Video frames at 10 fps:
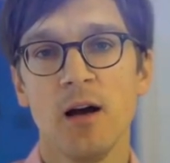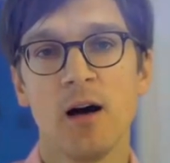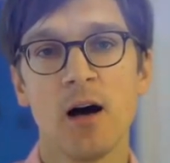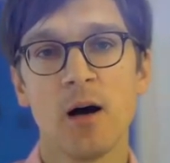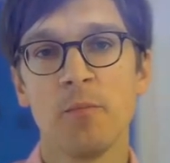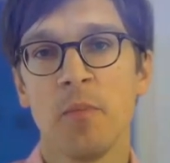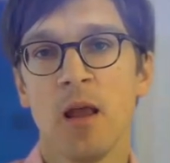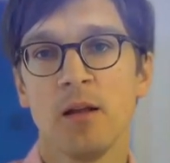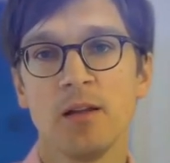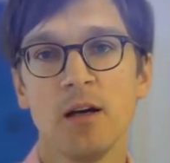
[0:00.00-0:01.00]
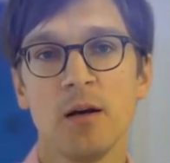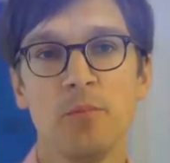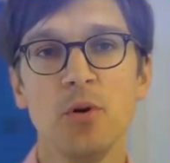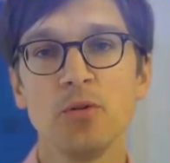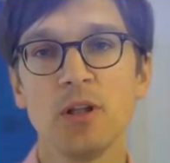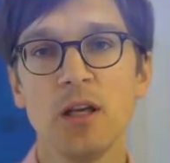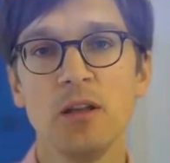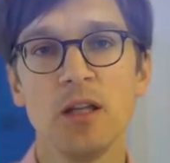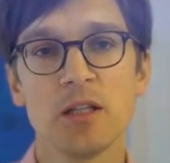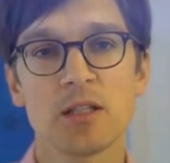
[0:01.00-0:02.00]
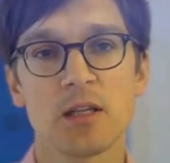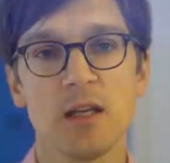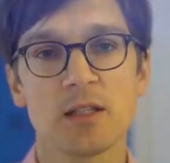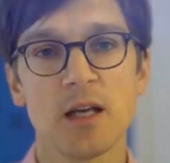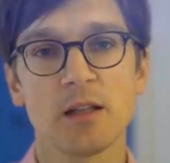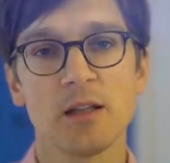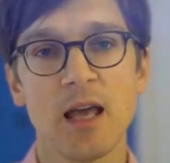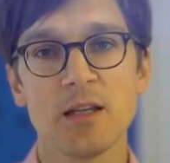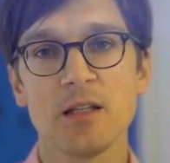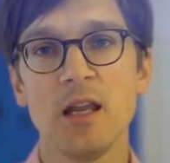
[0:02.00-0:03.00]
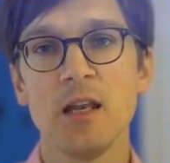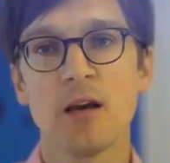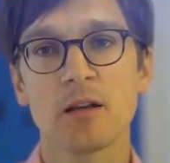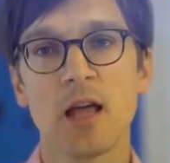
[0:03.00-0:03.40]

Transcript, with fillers: Um, the beauty in this is that there is linear